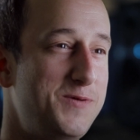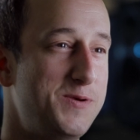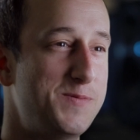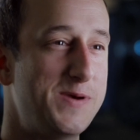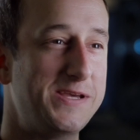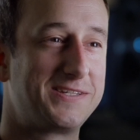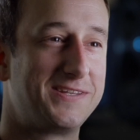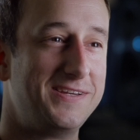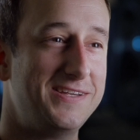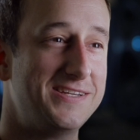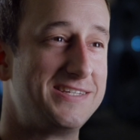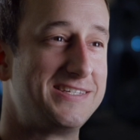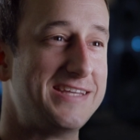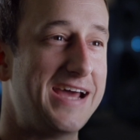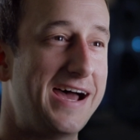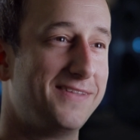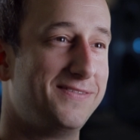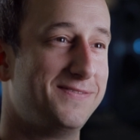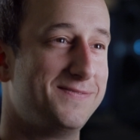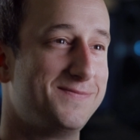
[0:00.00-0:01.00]
We basically just
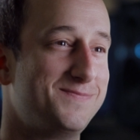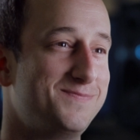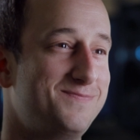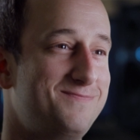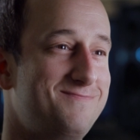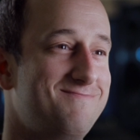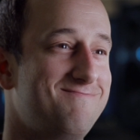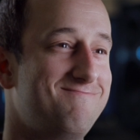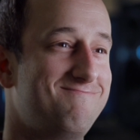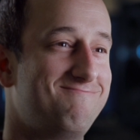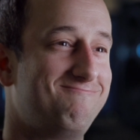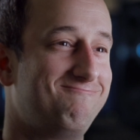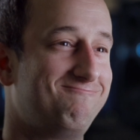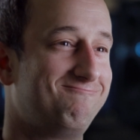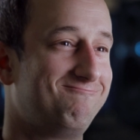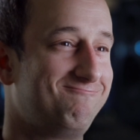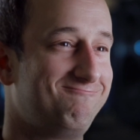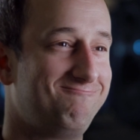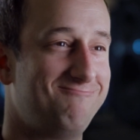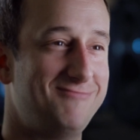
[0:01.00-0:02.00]
sat
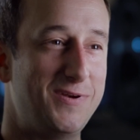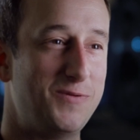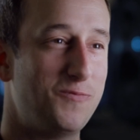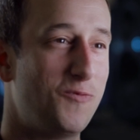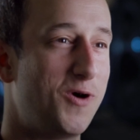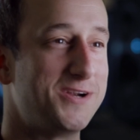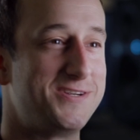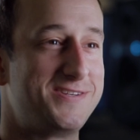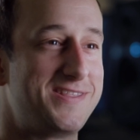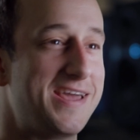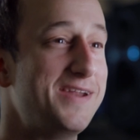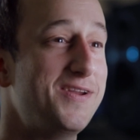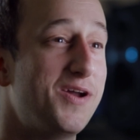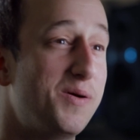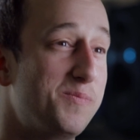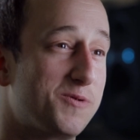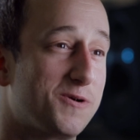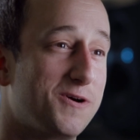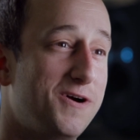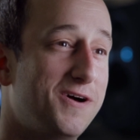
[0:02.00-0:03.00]
and watch that
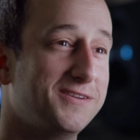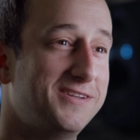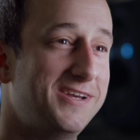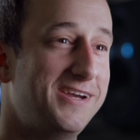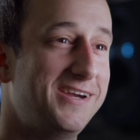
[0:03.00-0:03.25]
number all